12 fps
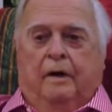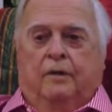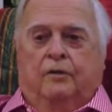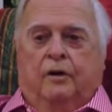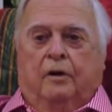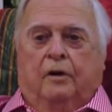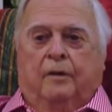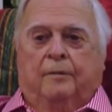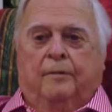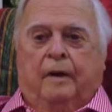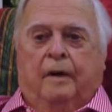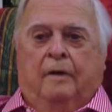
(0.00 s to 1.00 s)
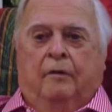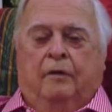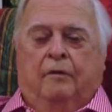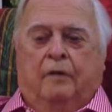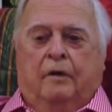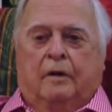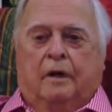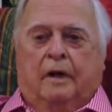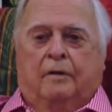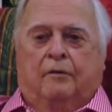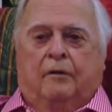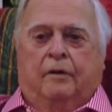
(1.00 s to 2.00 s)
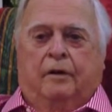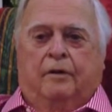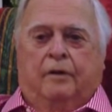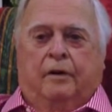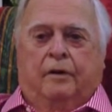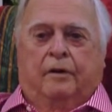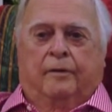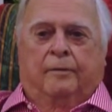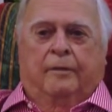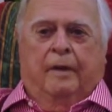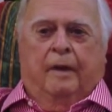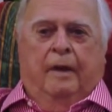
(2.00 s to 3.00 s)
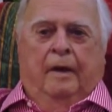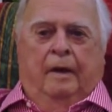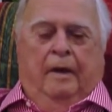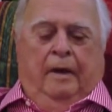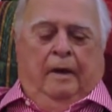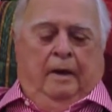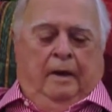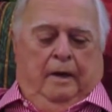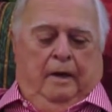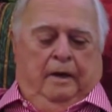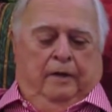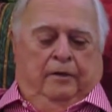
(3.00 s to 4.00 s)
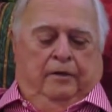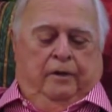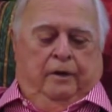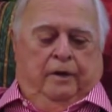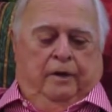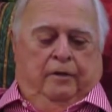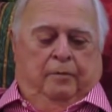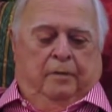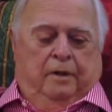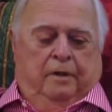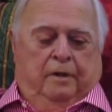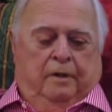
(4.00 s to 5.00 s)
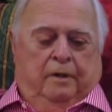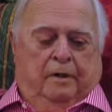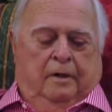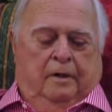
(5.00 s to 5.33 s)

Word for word: each other and we've looked after each other. And she has been